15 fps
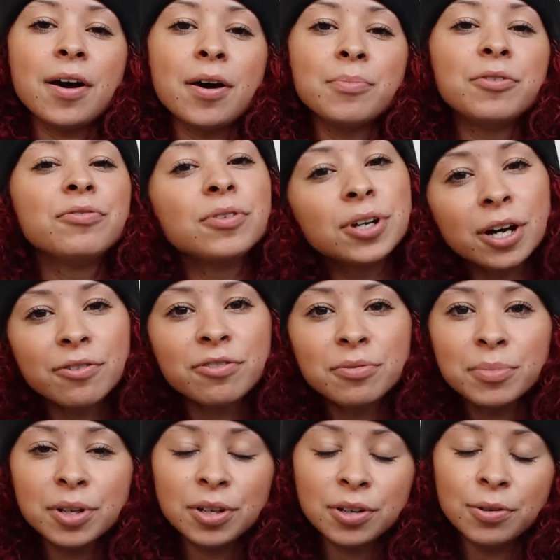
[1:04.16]
Um, if you're not
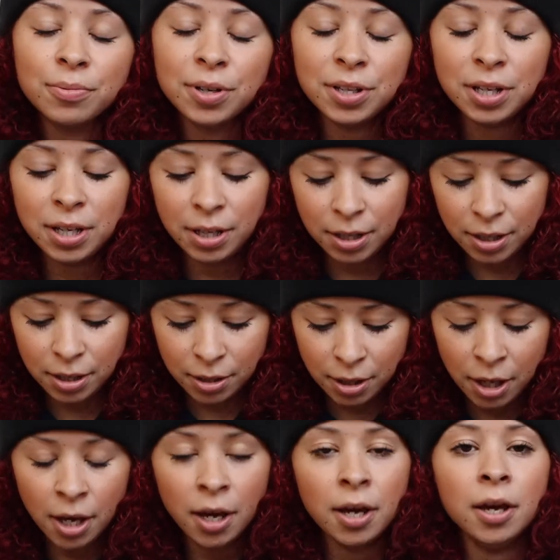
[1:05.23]
familiar with it,
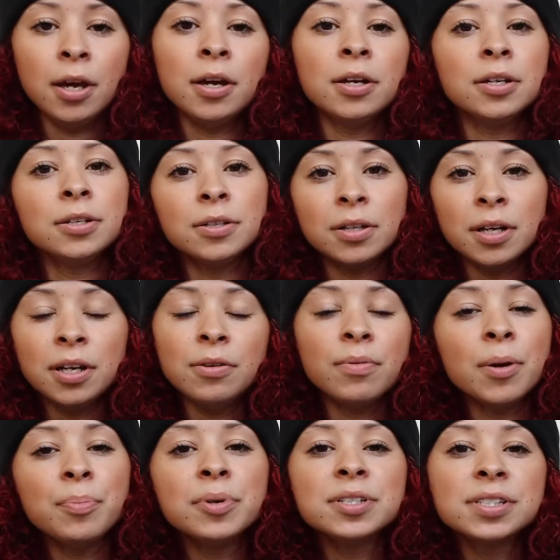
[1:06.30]
it it
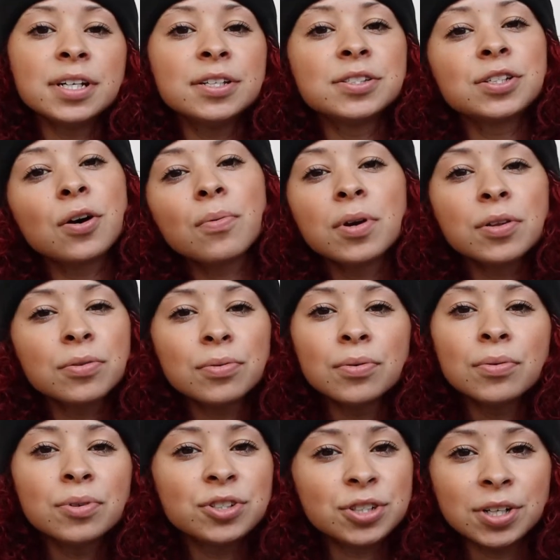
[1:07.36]
represents going
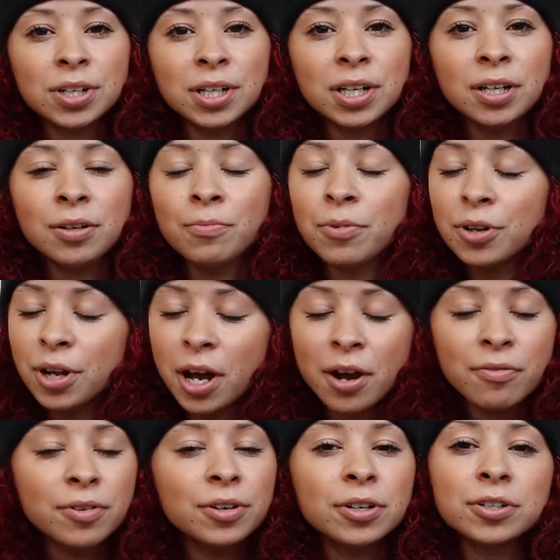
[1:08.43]
through a journey,
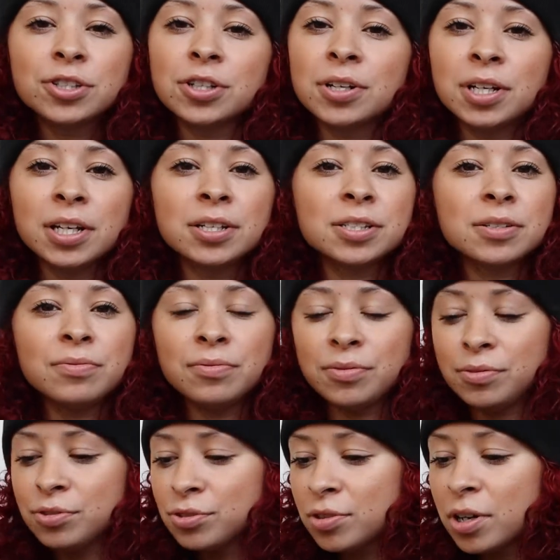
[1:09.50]
whatever your journey is. If
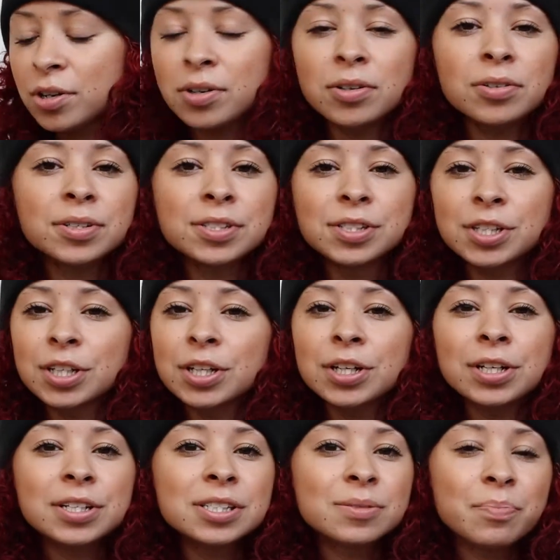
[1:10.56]
you struggle, it's
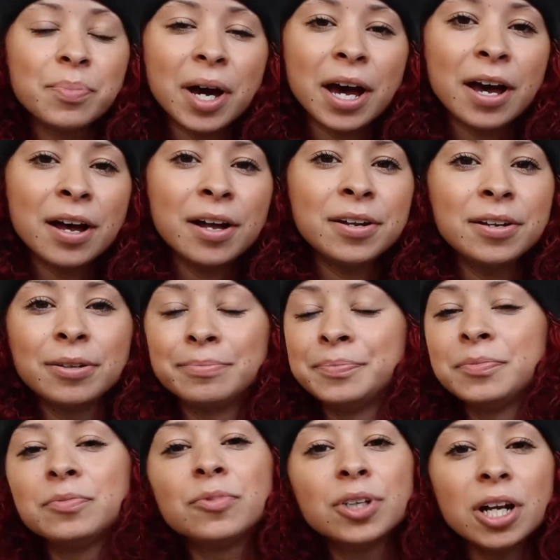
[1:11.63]
good, it's bad,
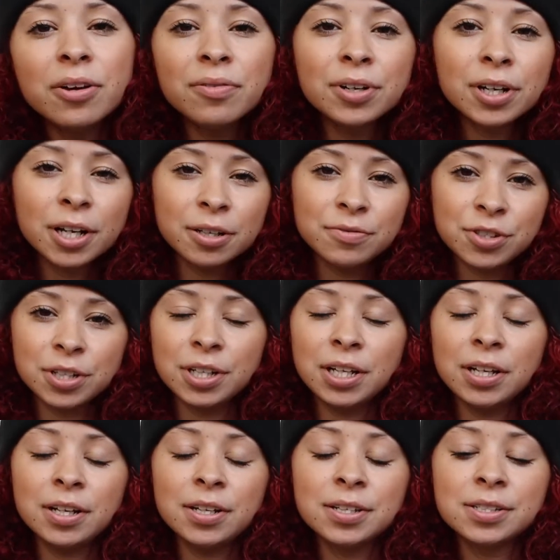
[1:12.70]
whatever kind of
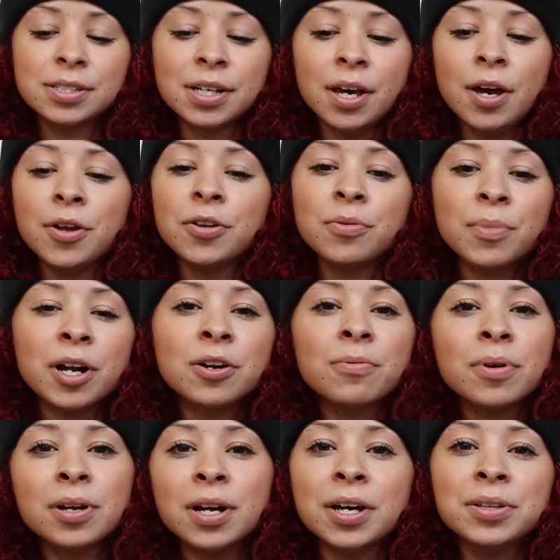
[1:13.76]
journey it is, no matter
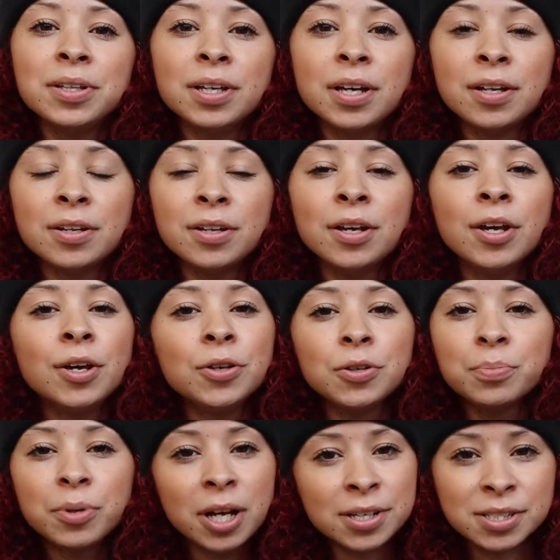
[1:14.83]
what, at the end,
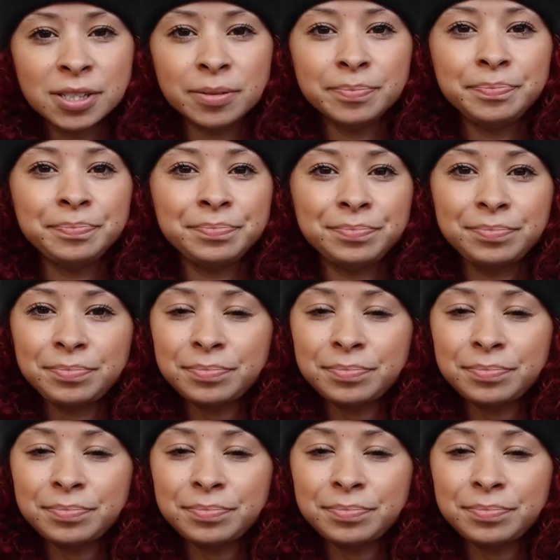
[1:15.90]
you blossom.